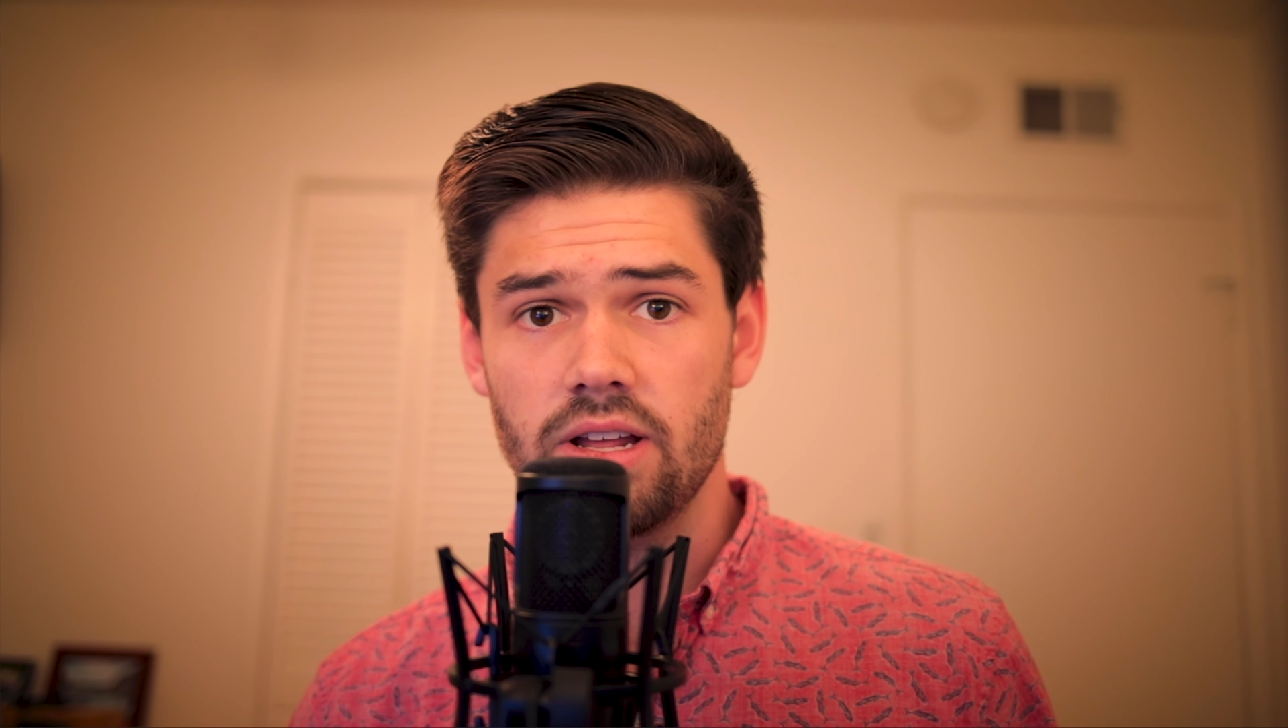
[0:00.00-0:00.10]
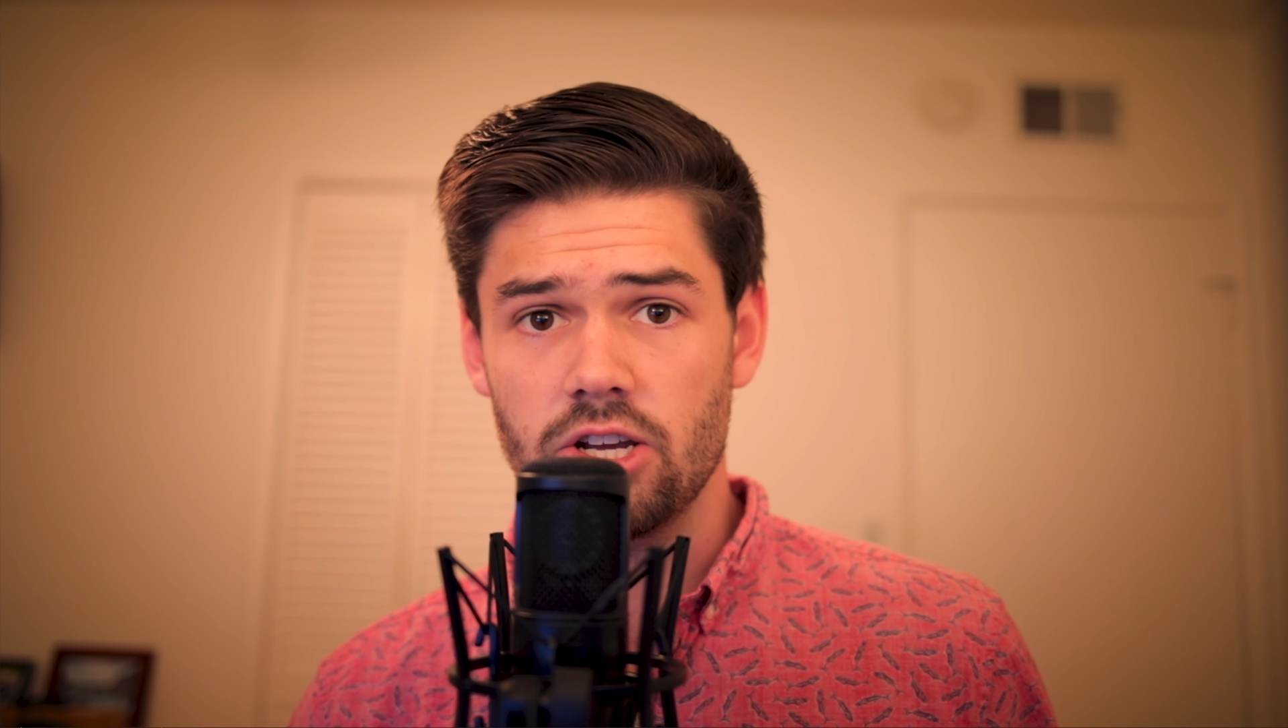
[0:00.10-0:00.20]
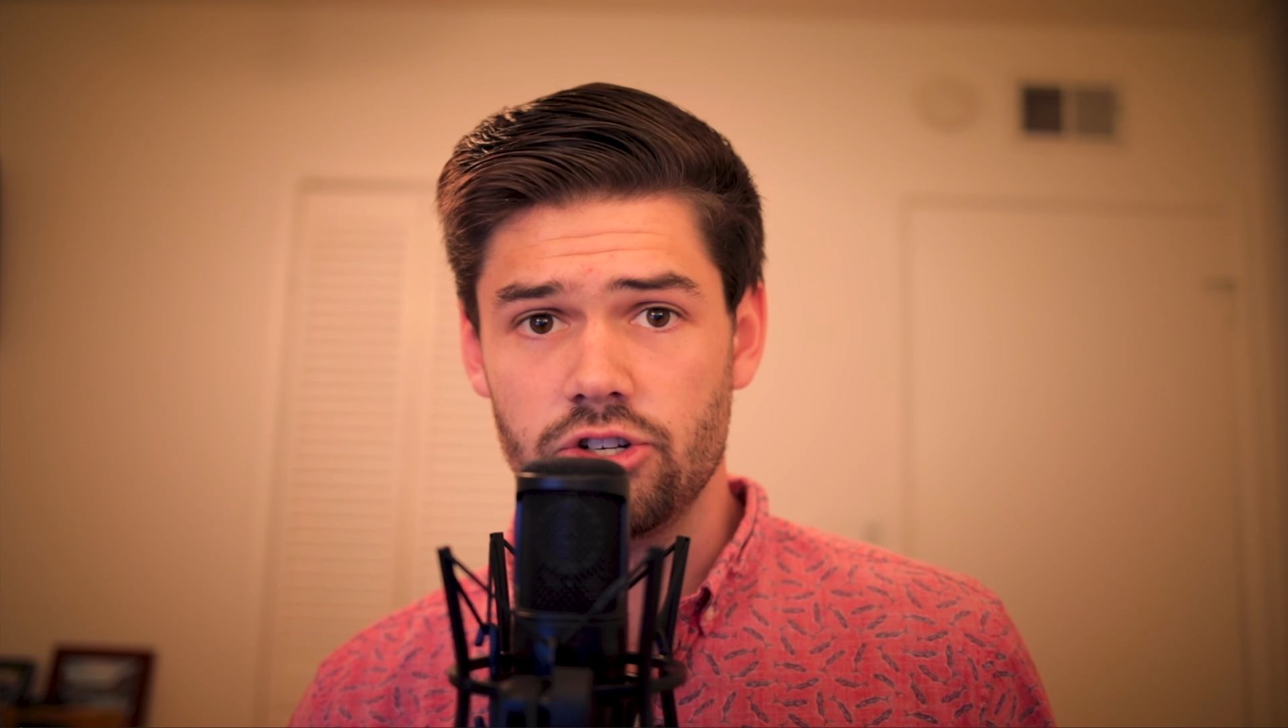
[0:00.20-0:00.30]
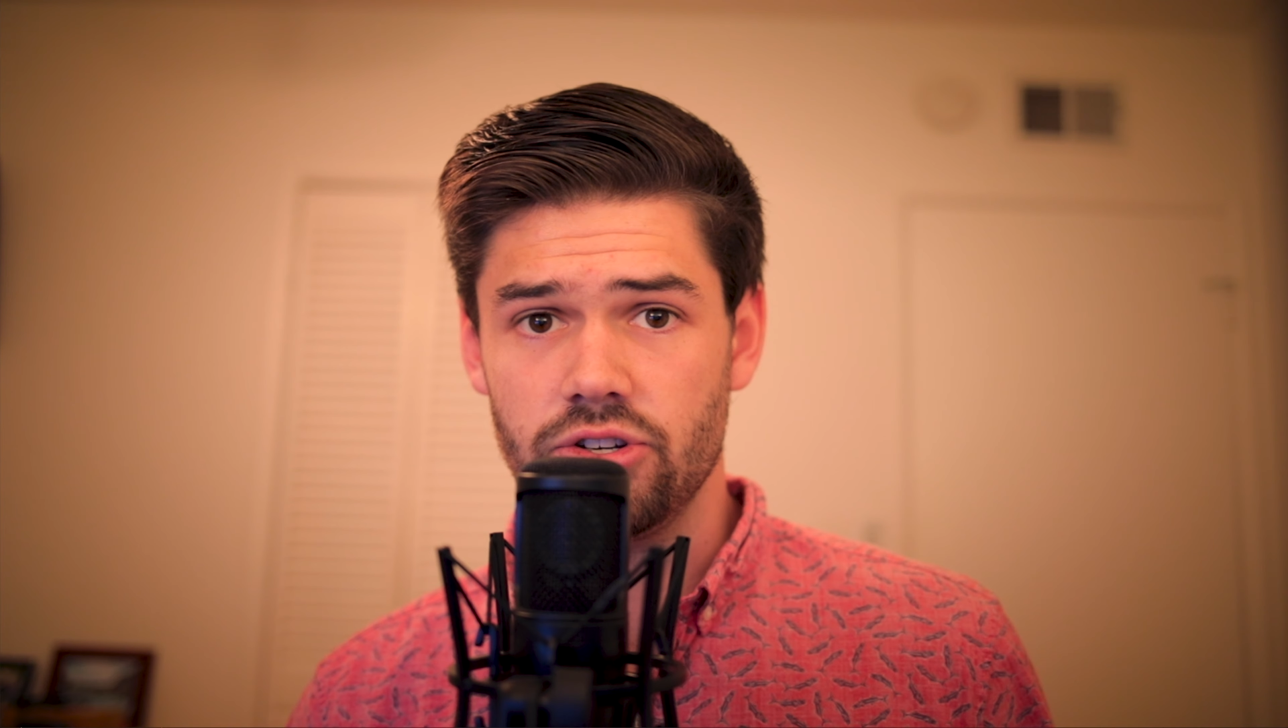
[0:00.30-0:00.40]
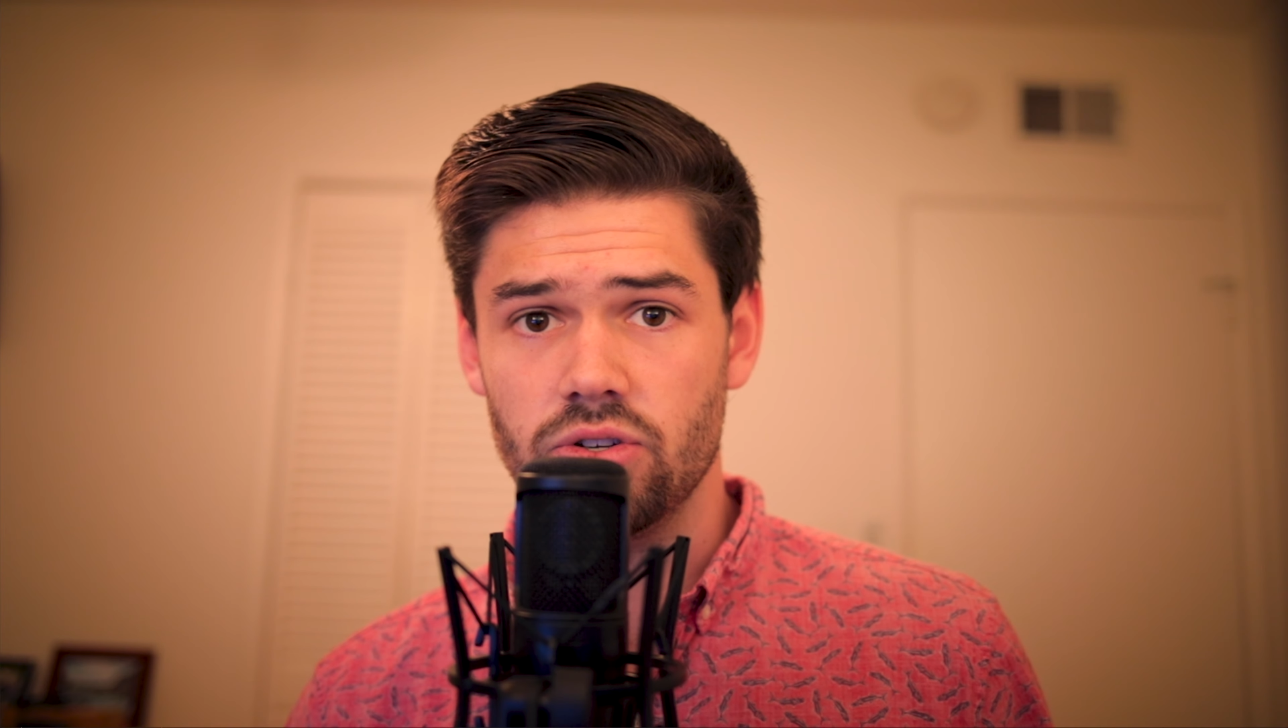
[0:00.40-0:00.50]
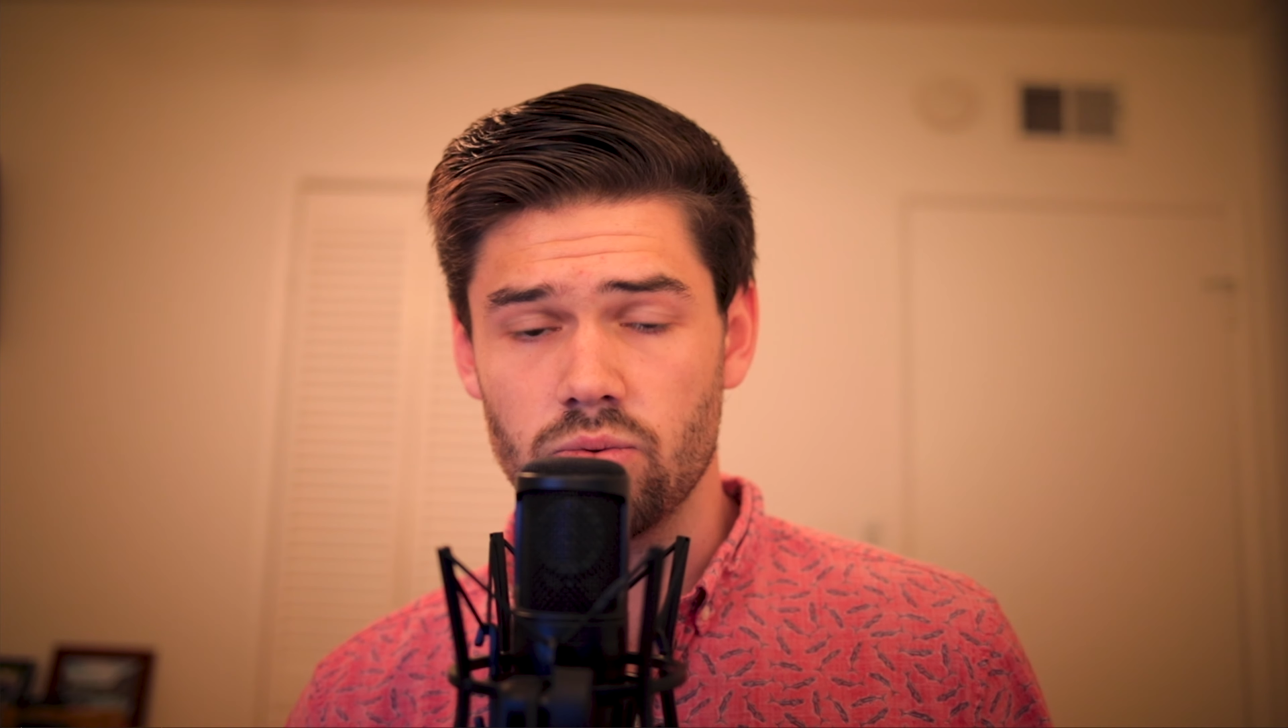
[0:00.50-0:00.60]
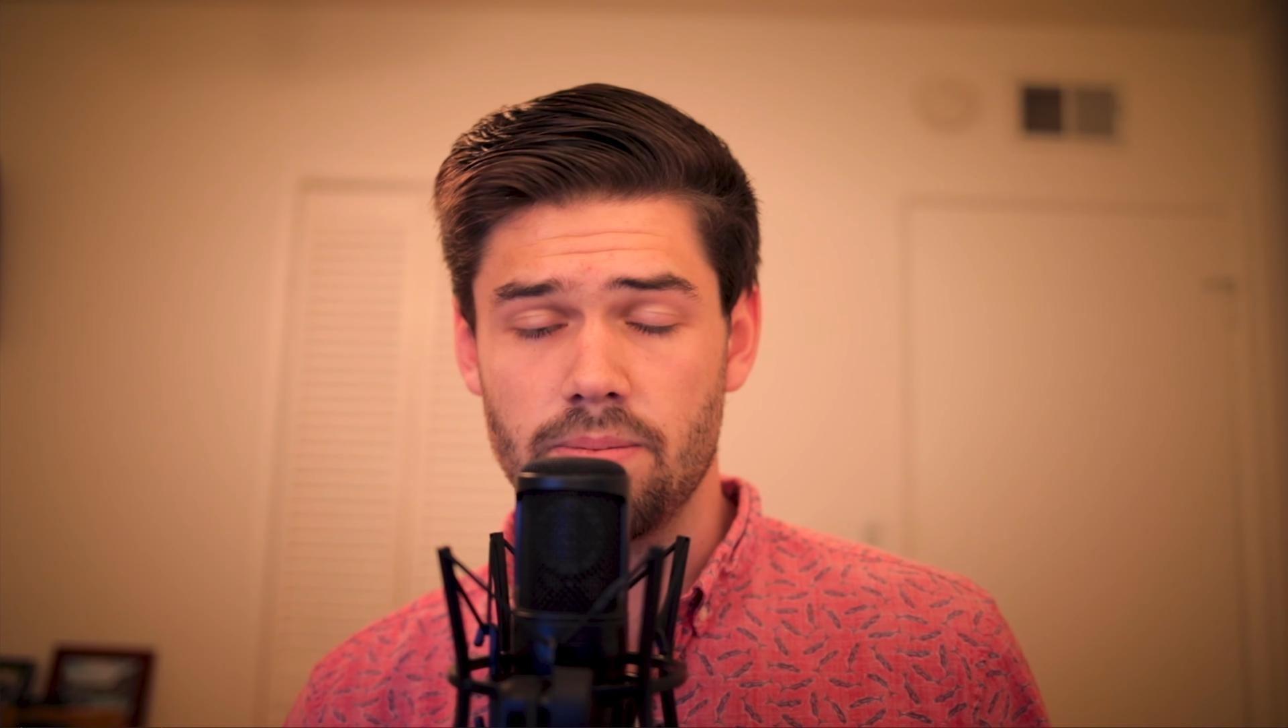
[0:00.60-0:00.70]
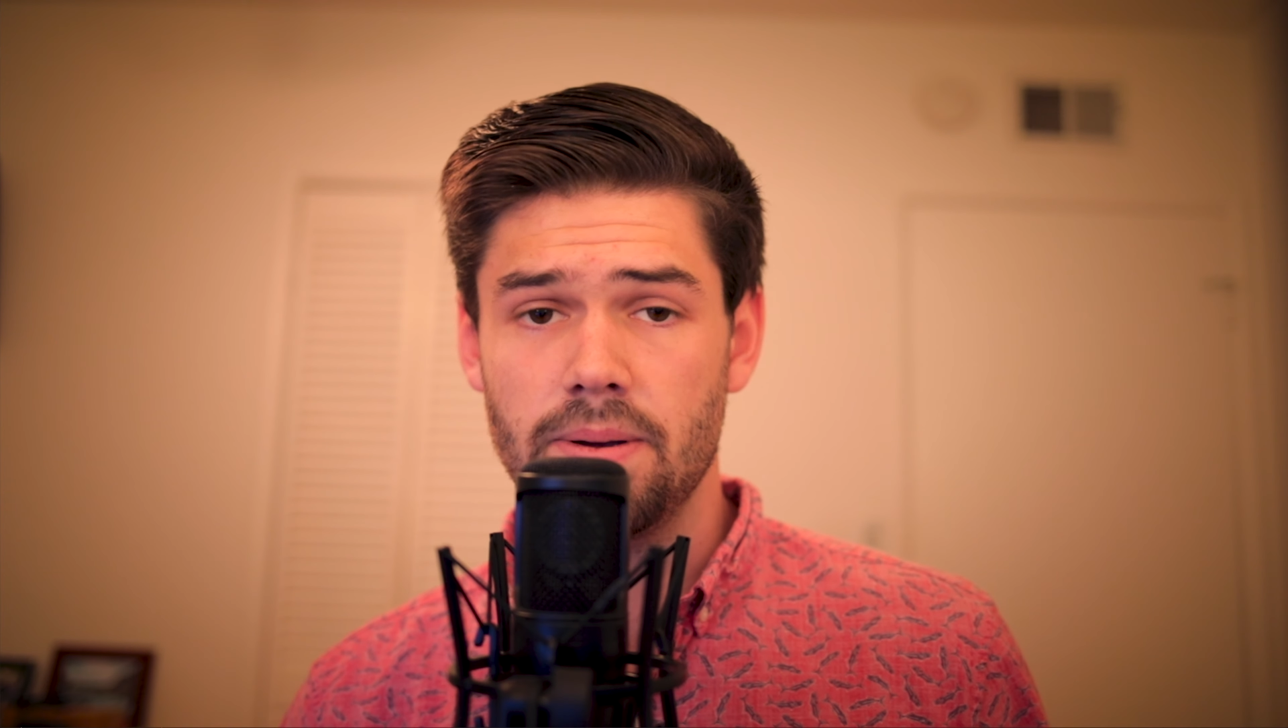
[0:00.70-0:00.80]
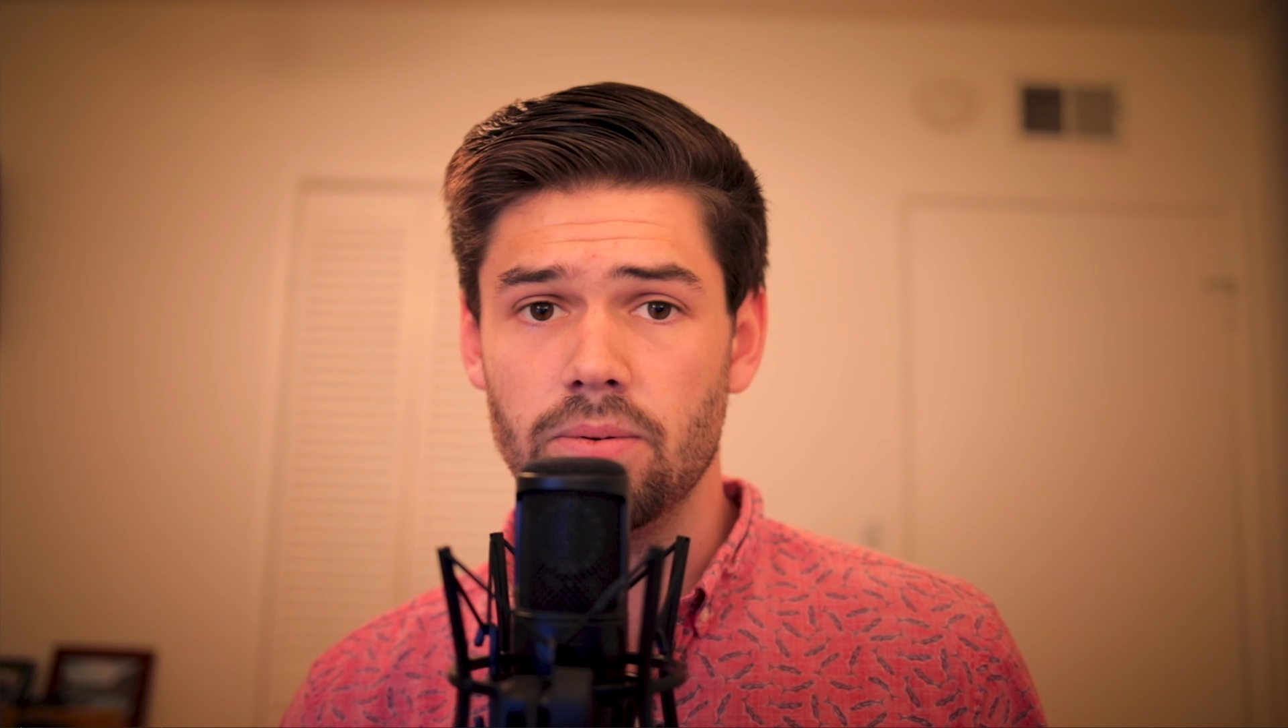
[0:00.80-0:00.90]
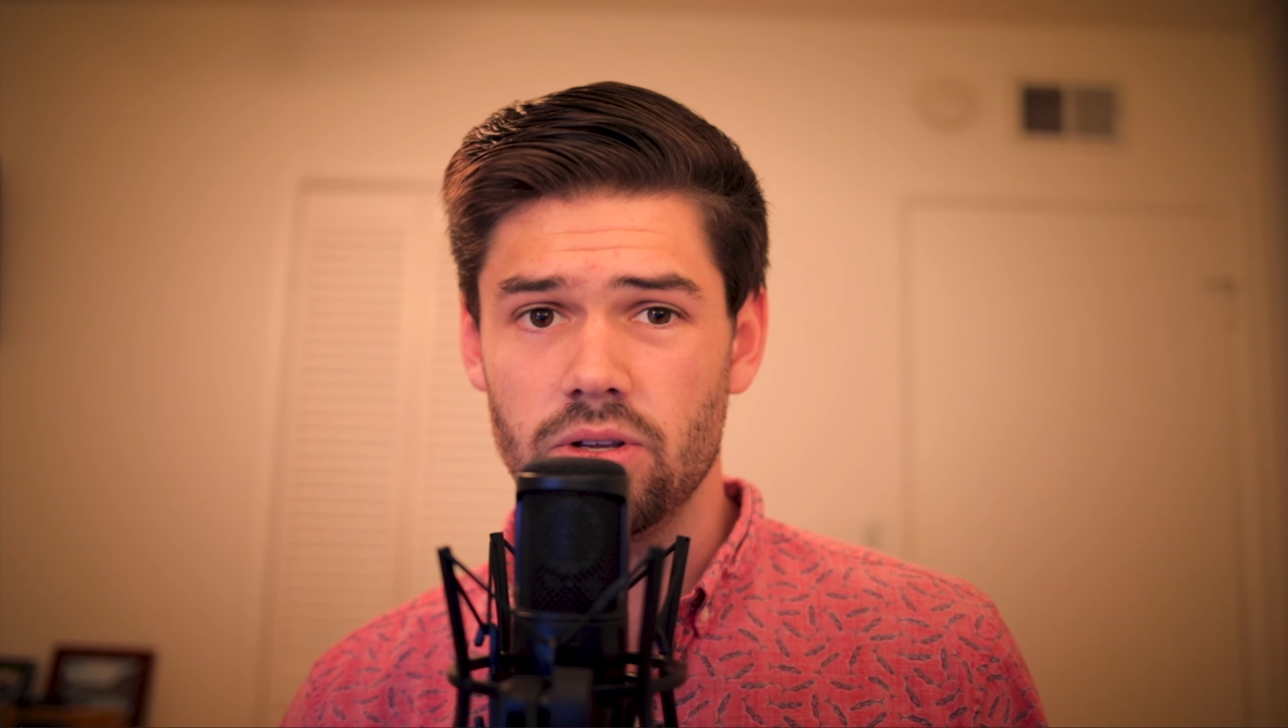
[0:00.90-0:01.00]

issues with people